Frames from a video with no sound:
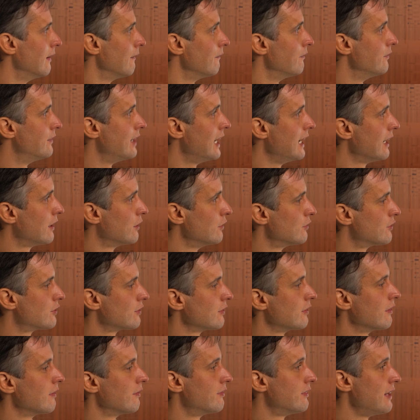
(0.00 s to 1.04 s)
they could
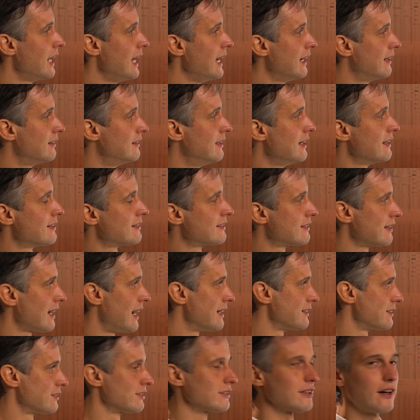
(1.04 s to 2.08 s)
take this
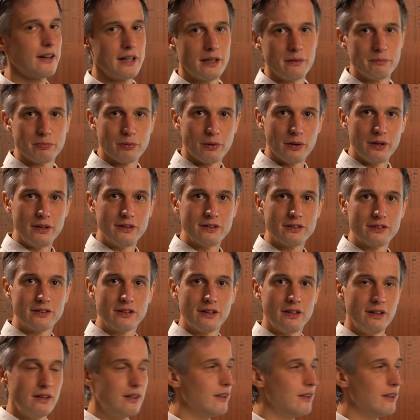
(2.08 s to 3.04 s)
as a starting point